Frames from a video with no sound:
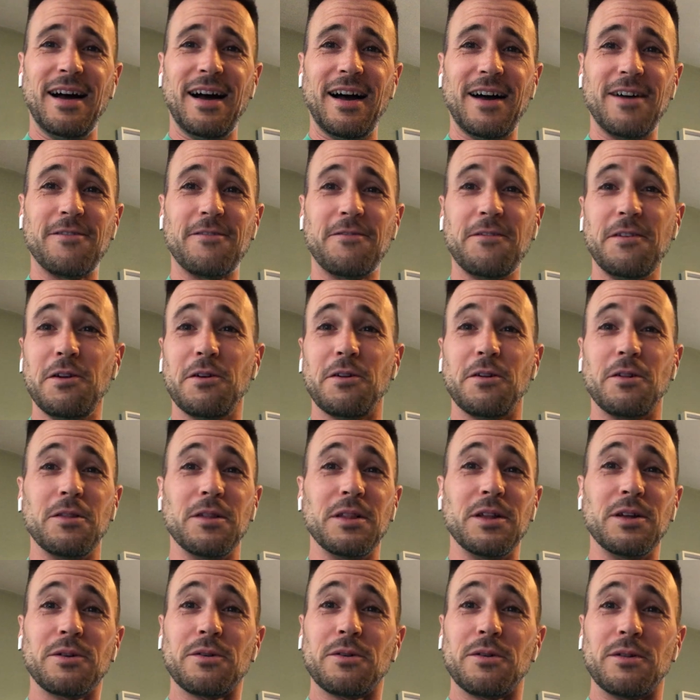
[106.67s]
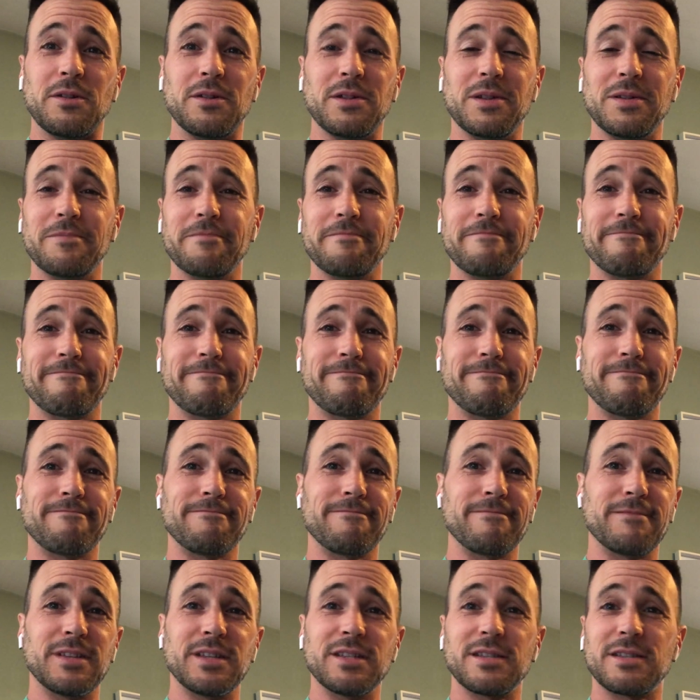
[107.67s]
I feel a little
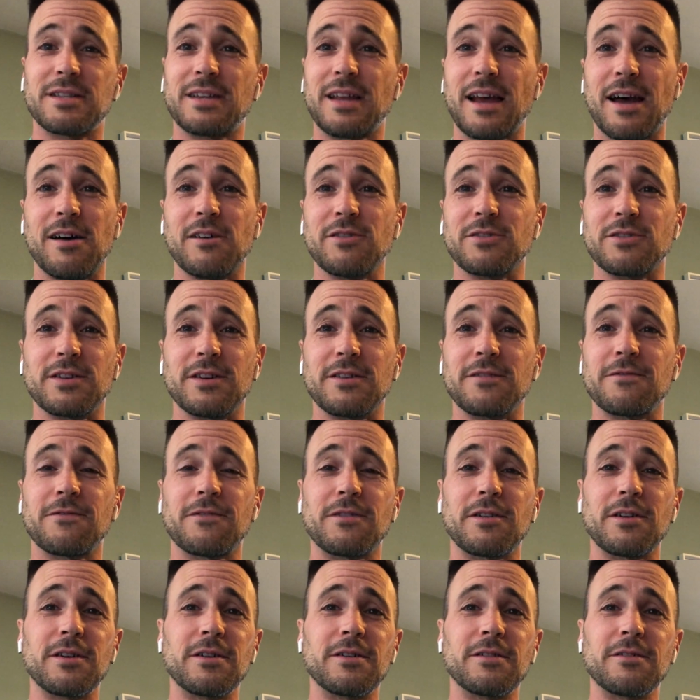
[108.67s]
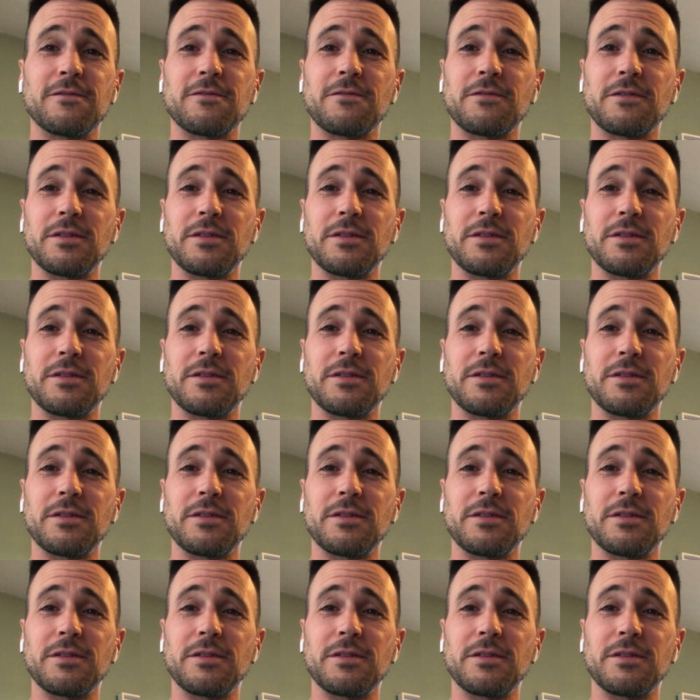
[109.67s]
nostalgic for